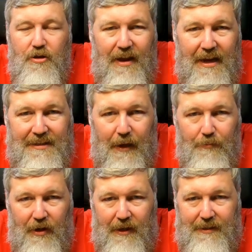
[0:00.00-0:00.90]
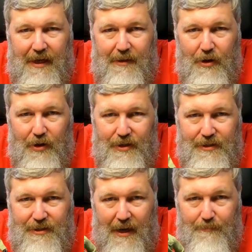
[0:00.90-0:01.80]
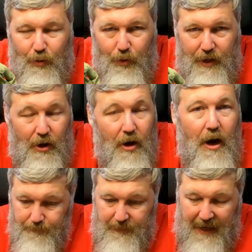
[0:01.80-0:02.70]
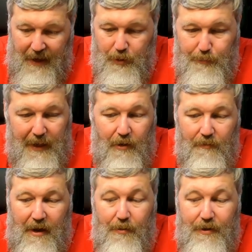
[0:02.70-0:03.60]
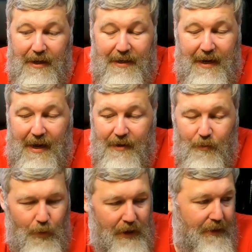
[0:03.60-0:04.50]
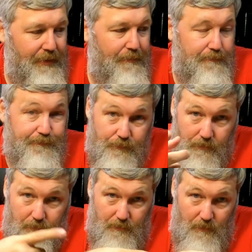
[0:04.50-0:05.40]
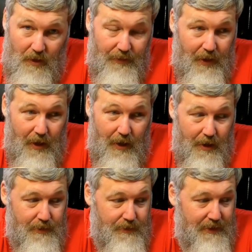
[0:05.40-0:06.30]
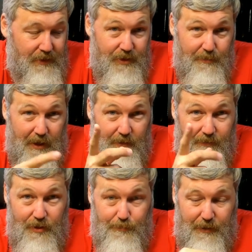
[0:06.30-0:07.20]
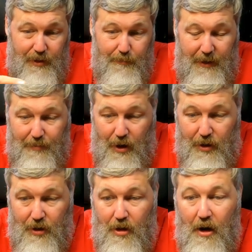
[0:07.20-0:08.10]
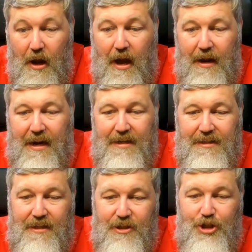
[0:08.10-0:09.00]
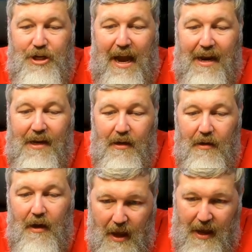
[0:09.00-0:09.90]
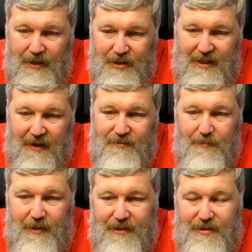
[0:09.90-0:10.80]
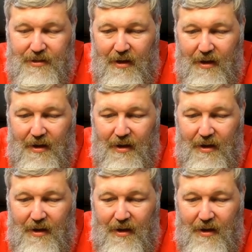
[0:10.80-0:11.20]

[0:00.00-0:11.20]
So the last thing I'm really excited about is Deadpool here. And I was playing around again with the Into the Spider-Verse Peter B. Parker, and he has this jacket. And it just gives him this